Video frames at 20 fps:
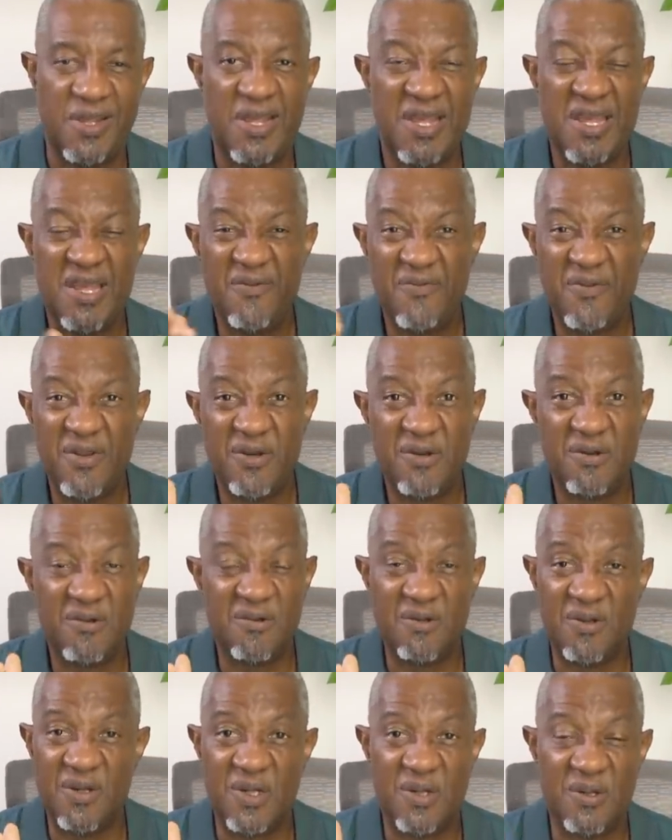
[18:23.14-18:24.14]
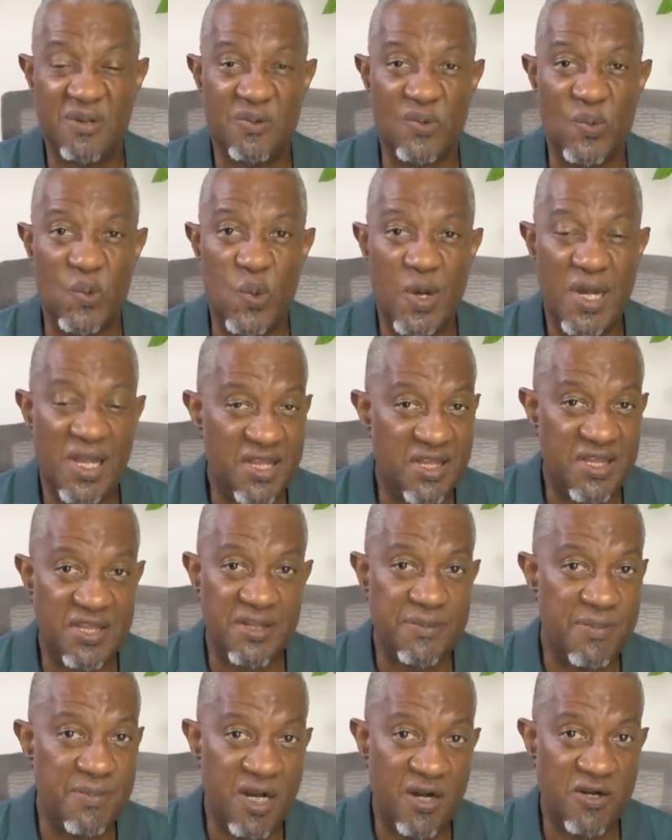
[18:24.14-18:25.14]
Even
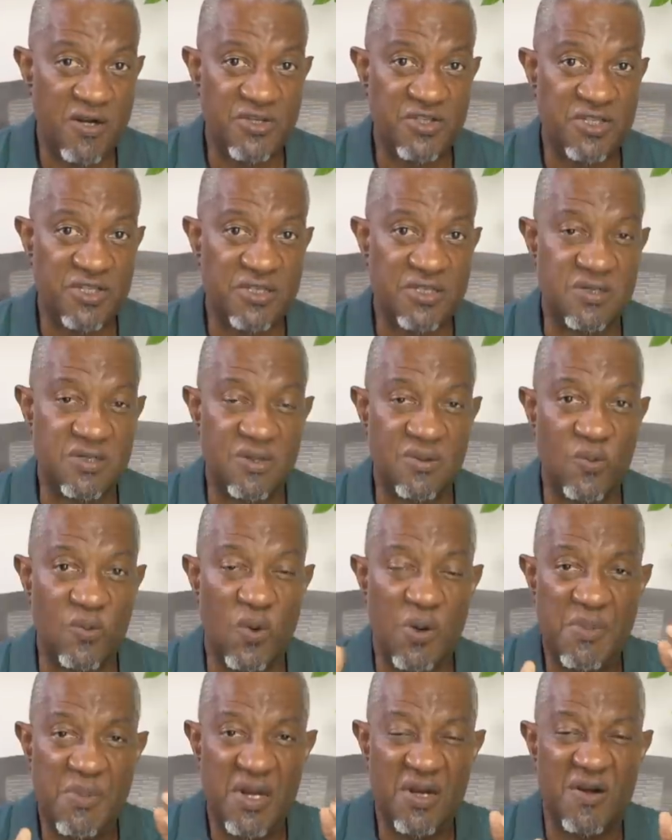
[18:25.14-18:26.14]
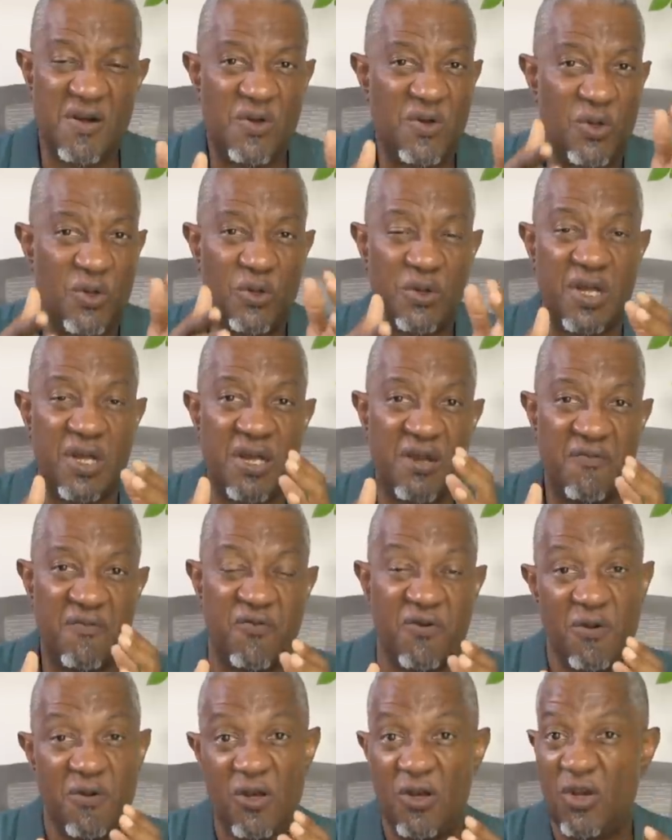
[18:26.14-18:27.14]
wealthy marriages. Women are looking
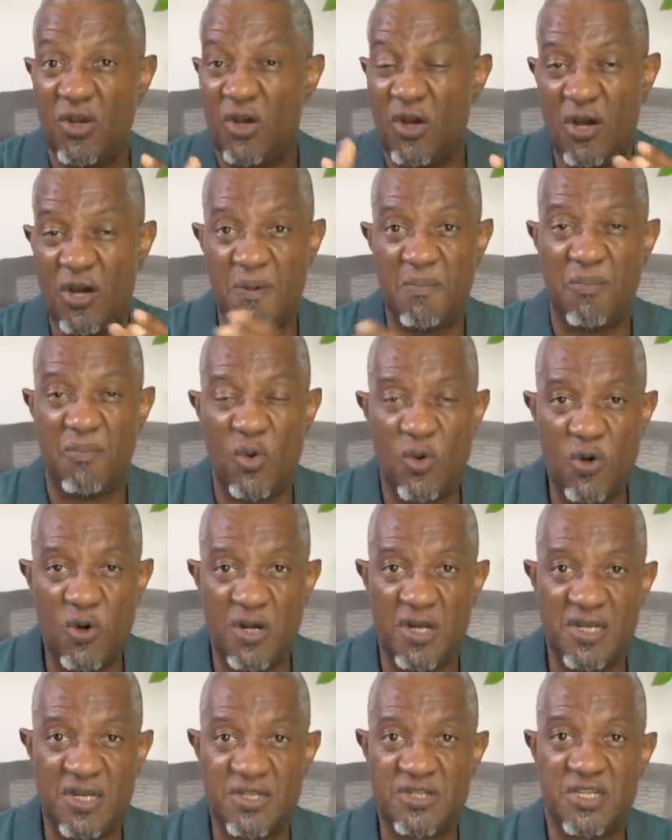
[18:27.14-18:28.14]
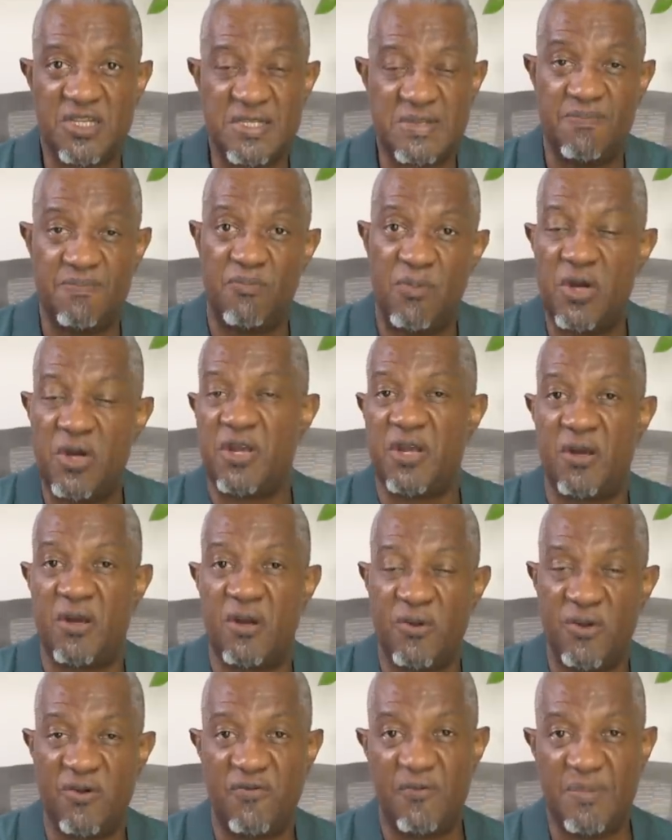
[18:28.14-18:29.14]
for a lot more than just money
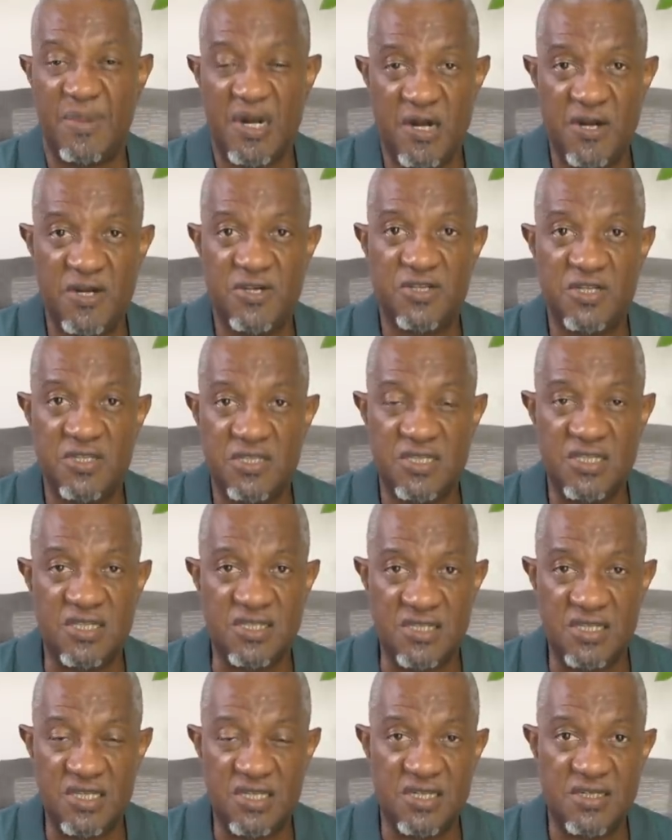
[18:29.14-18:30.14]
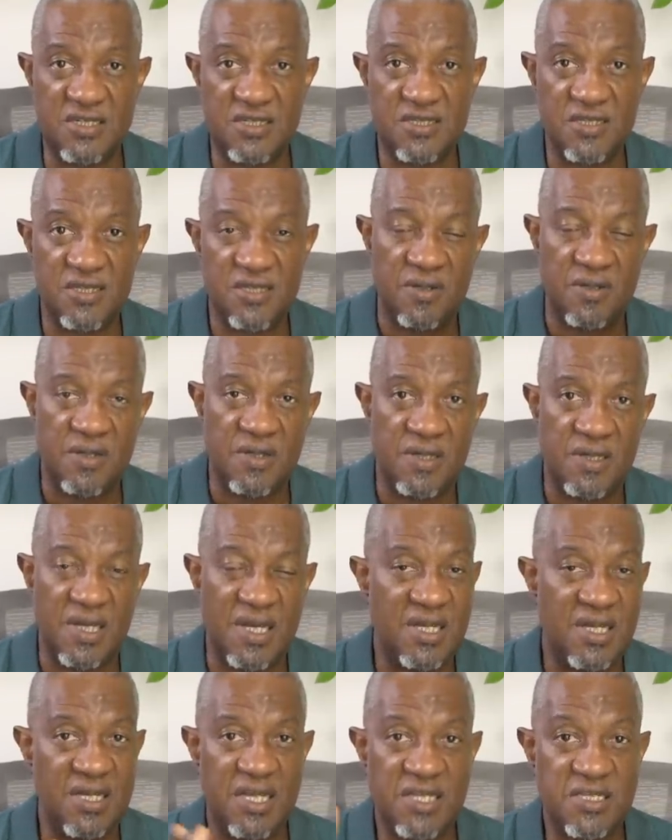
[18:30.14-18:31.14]
out of marriages these days.
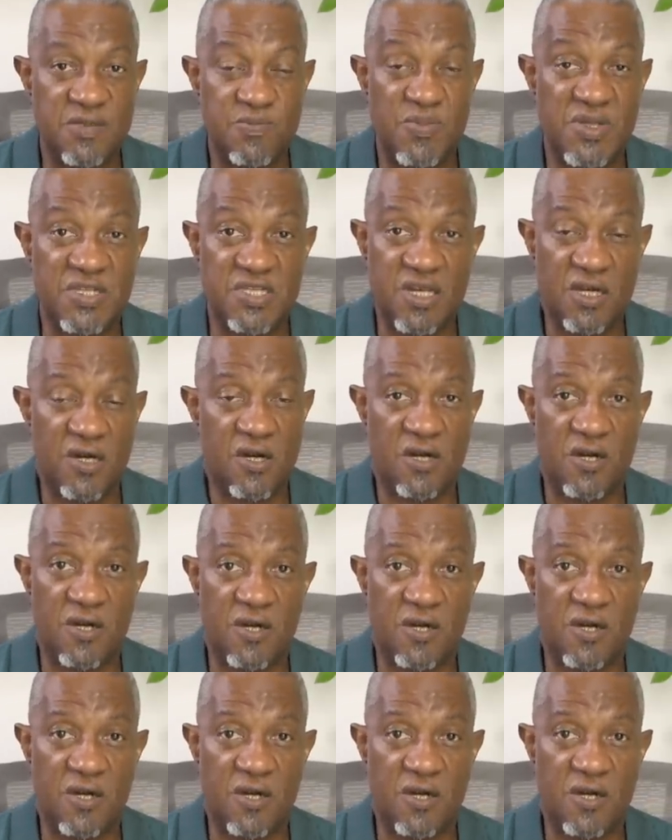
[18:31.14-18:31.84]
It's bizarre.